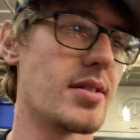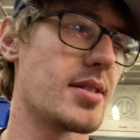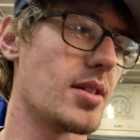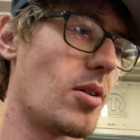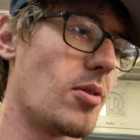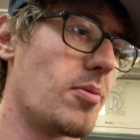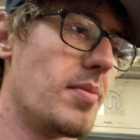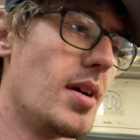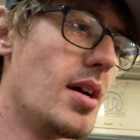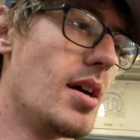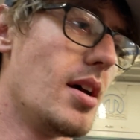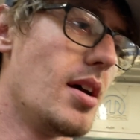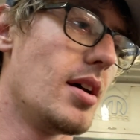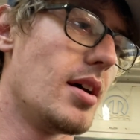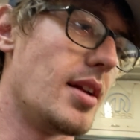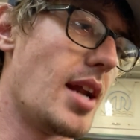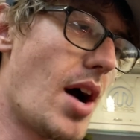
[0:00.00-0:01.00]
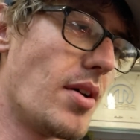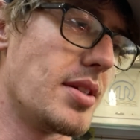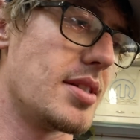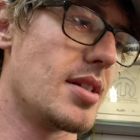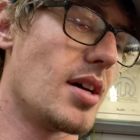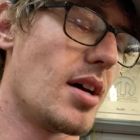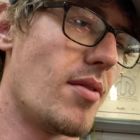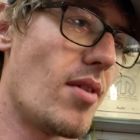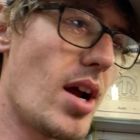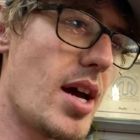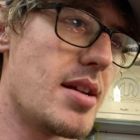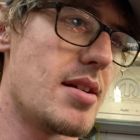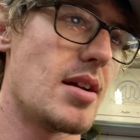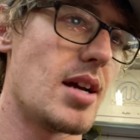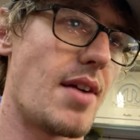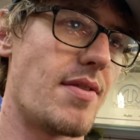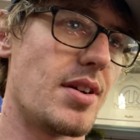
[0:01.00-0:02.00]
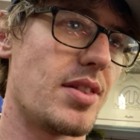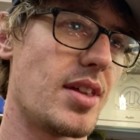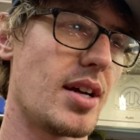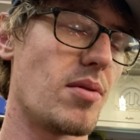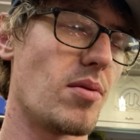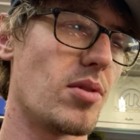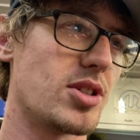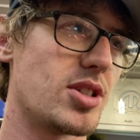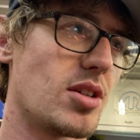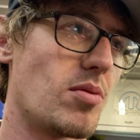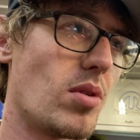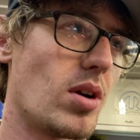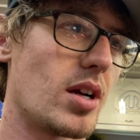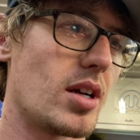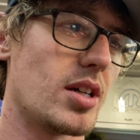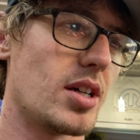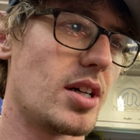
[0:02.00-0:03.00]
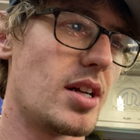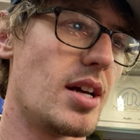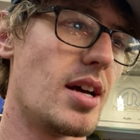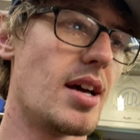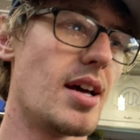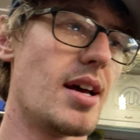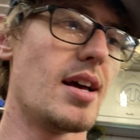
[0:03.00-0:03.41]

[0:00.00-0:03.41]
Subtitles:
So now it's done right. Everything should work good.